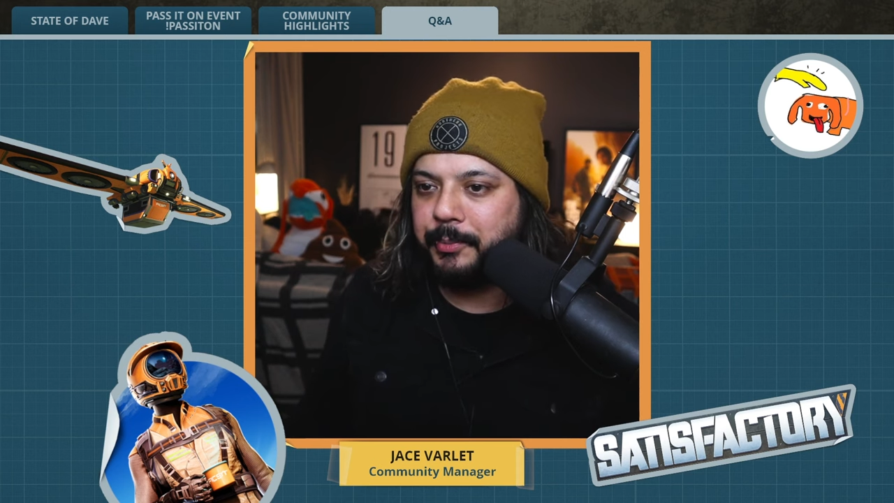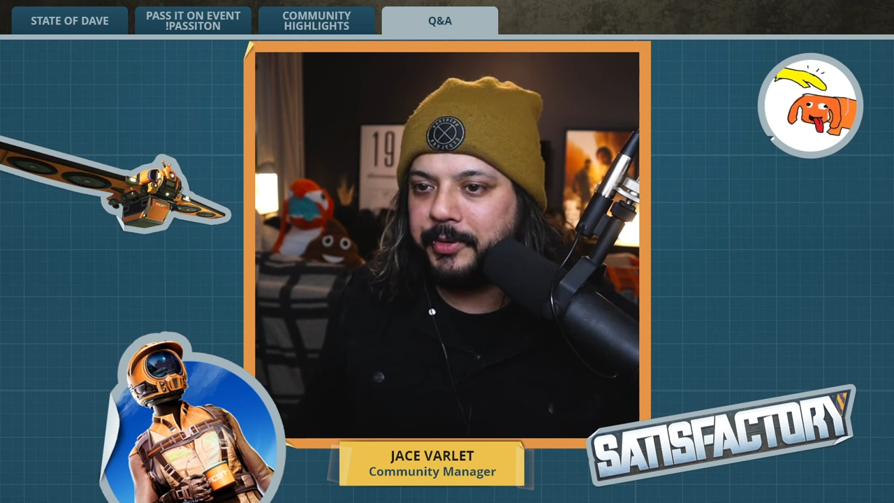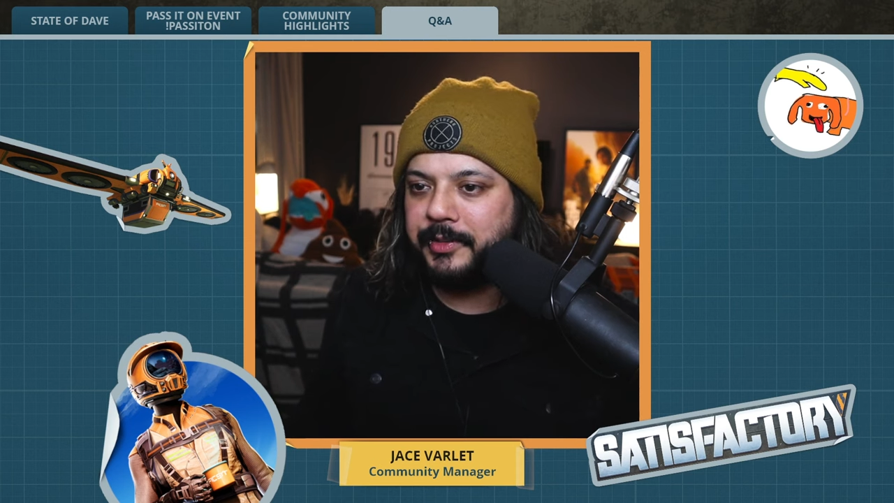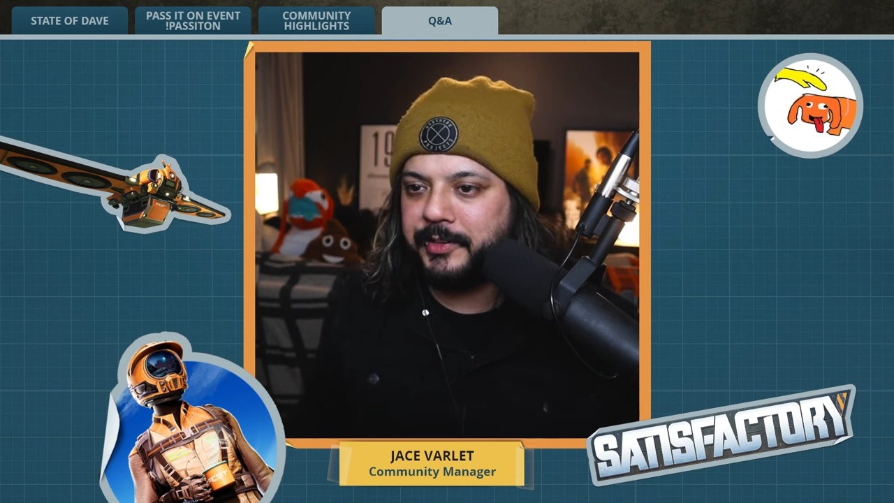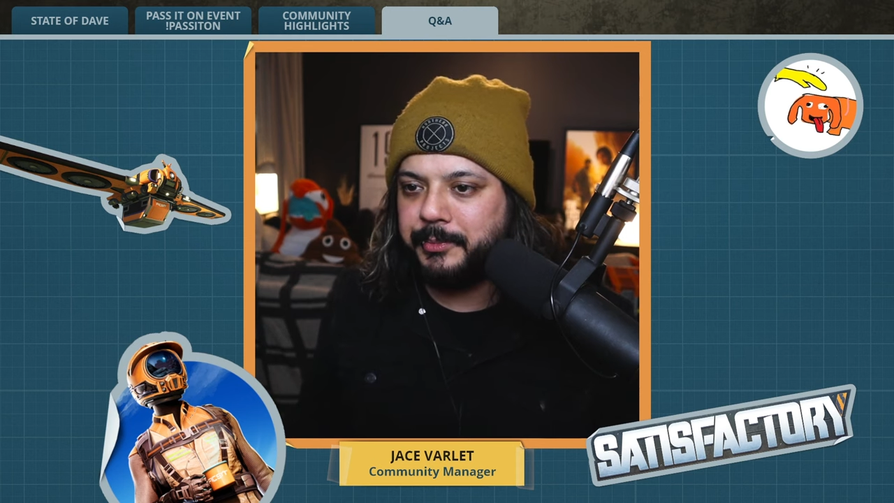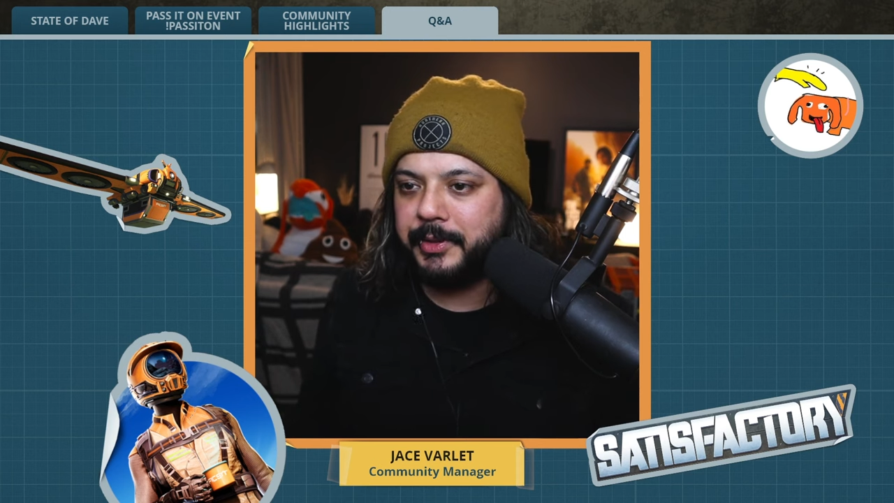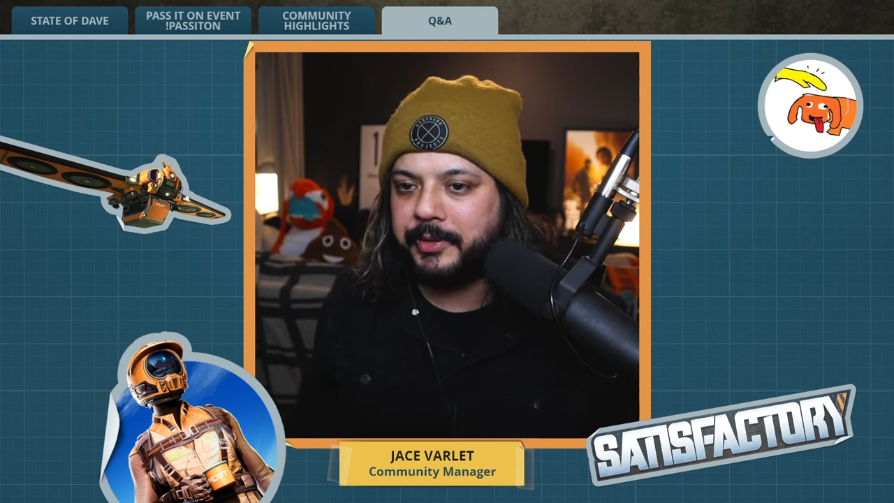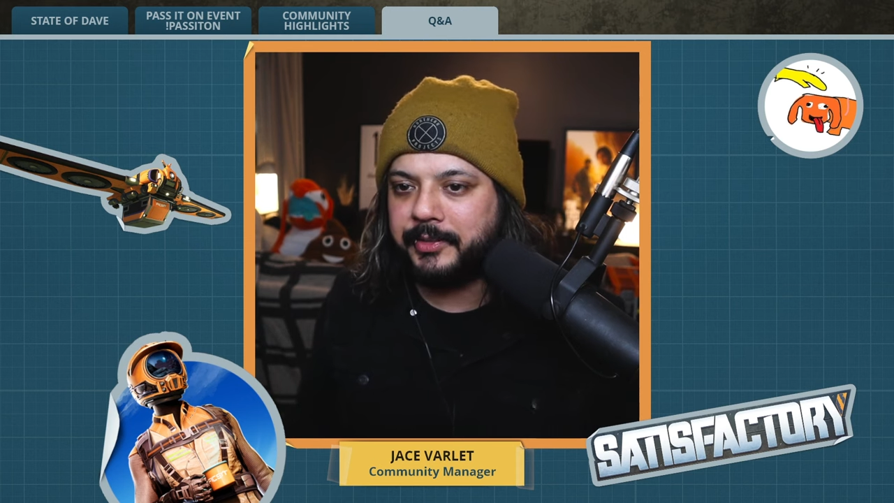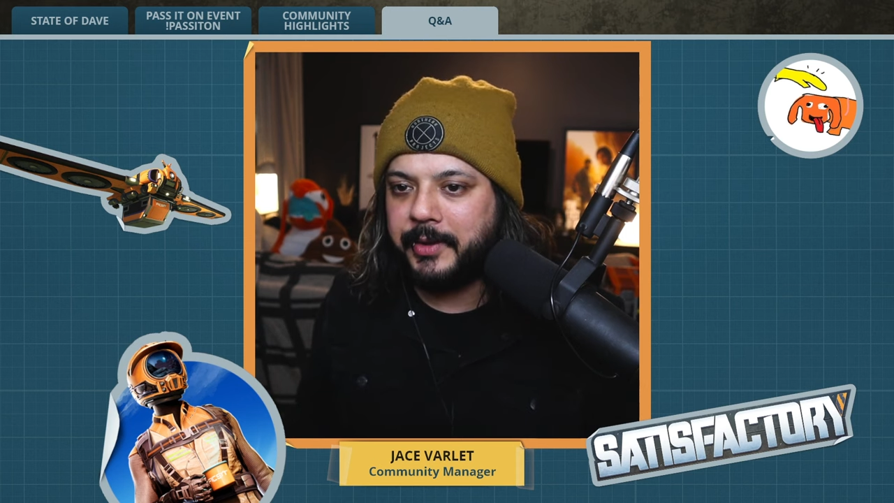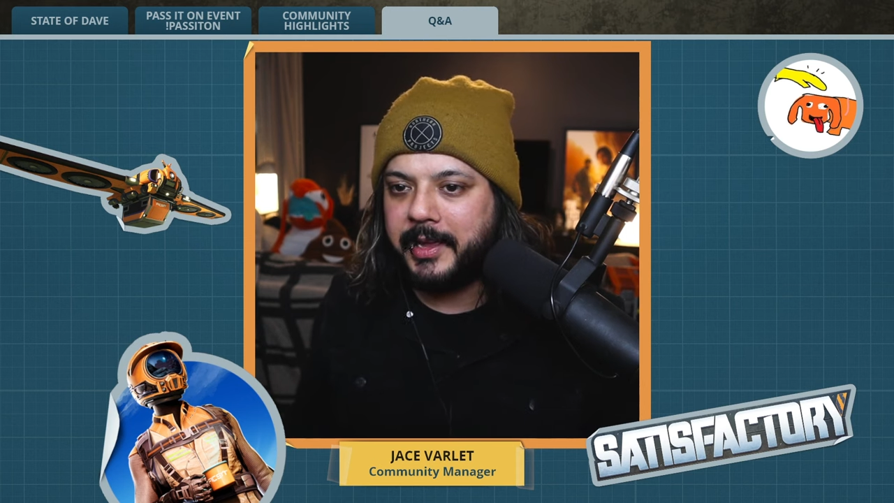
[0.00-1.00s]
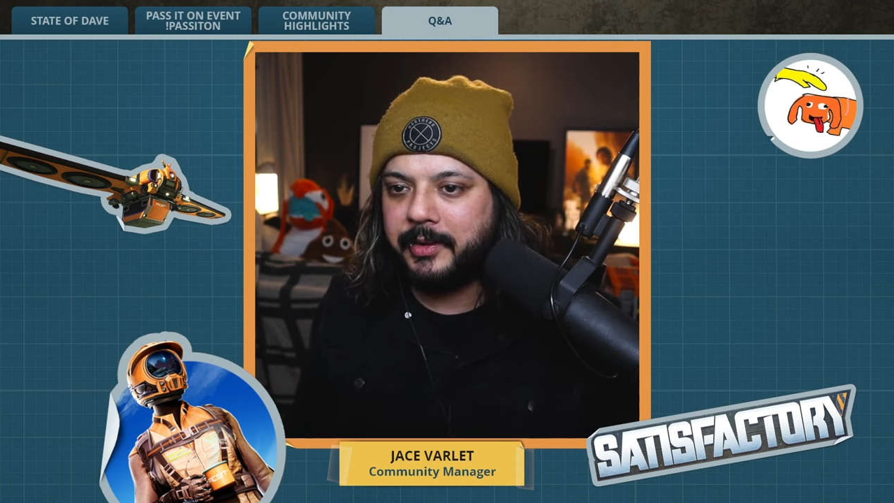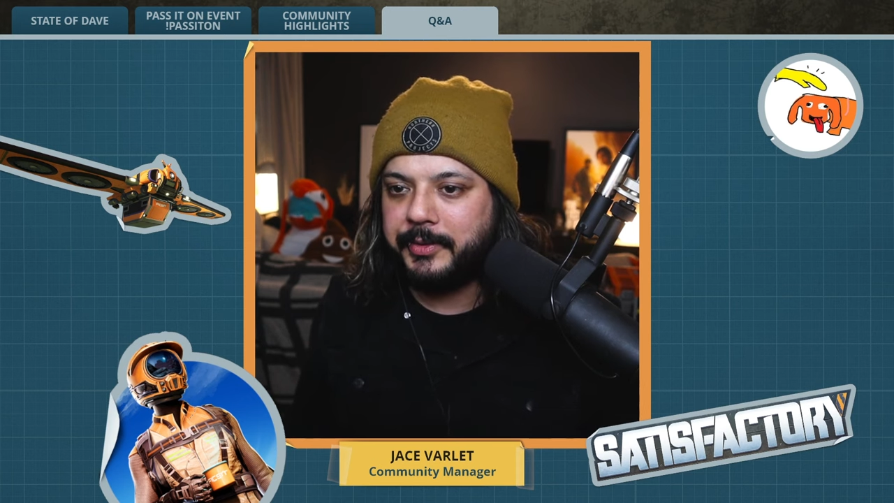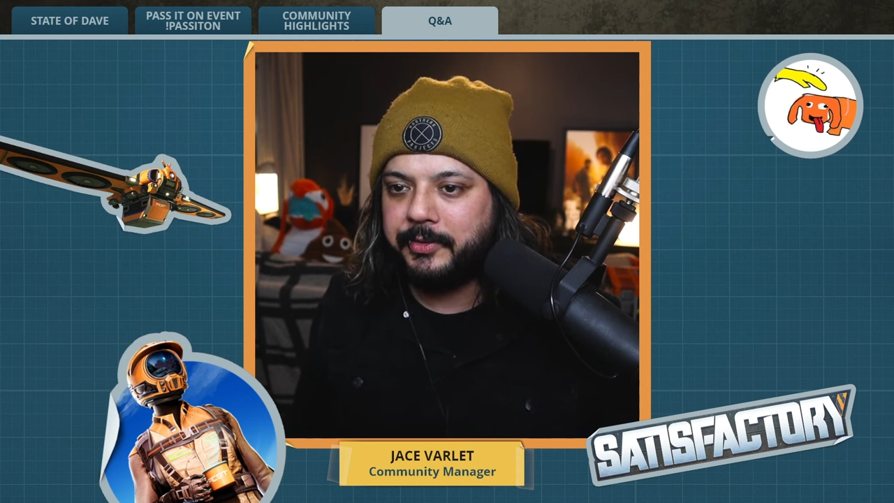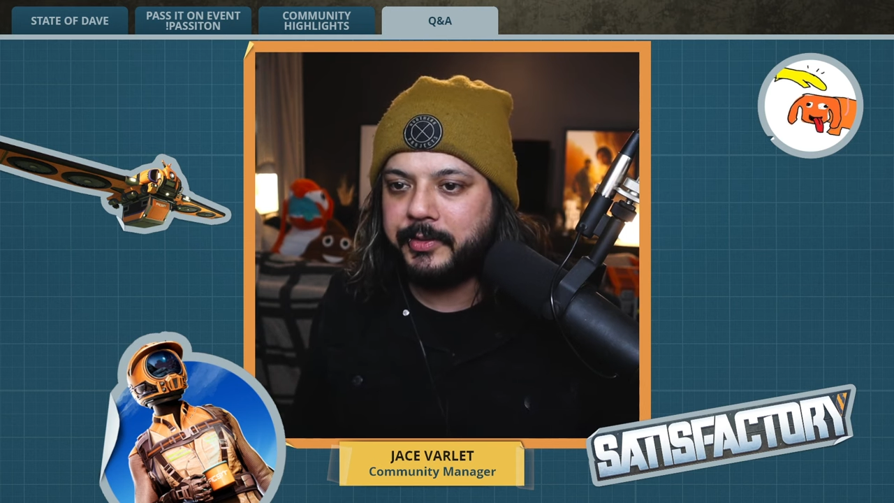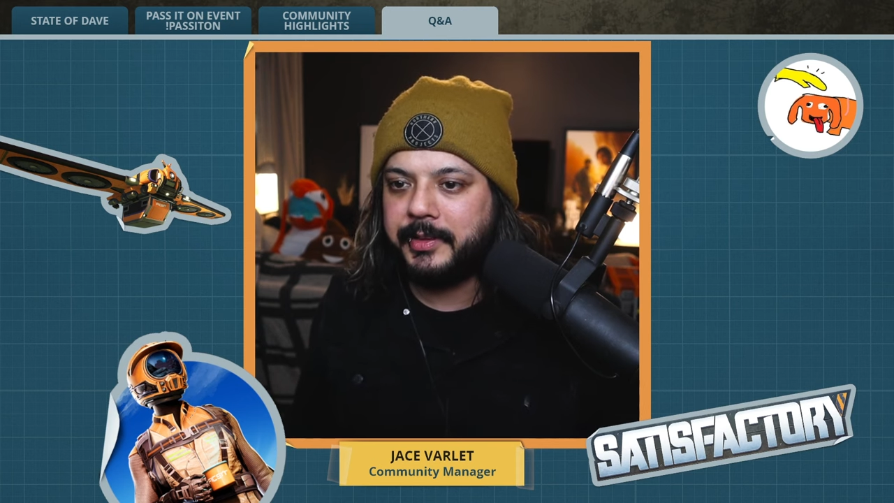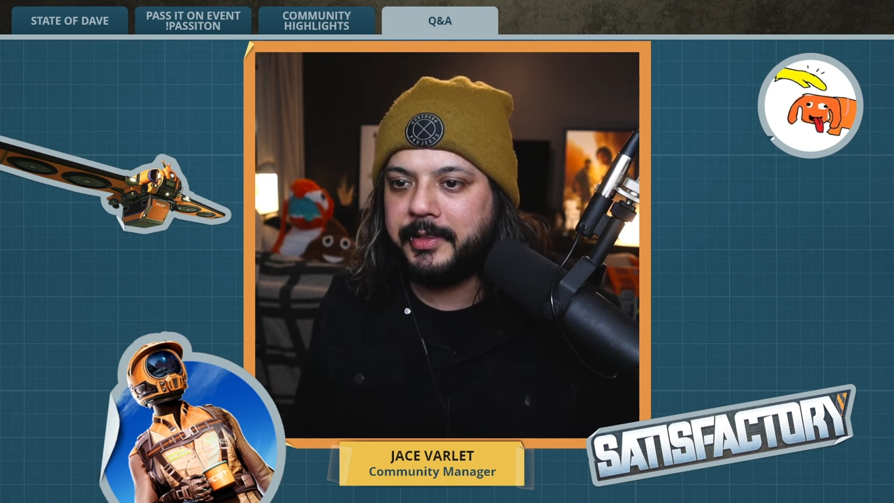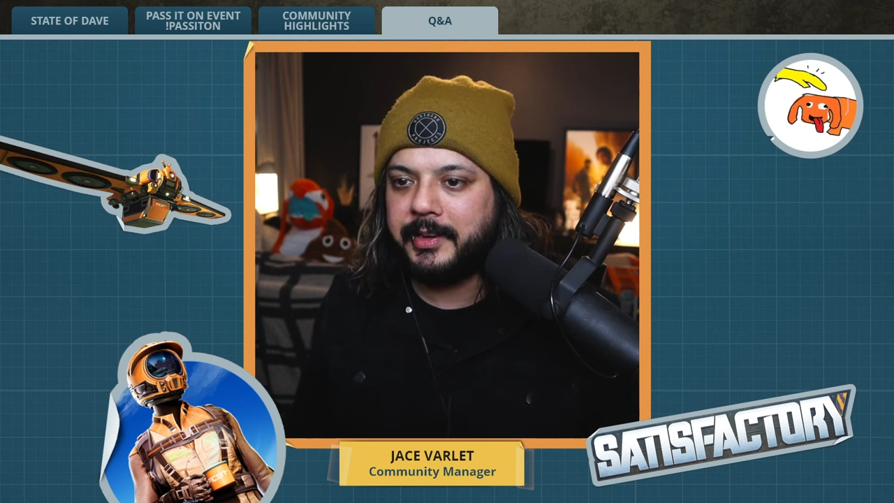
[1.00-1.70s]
precision builder, so I had no interest in it.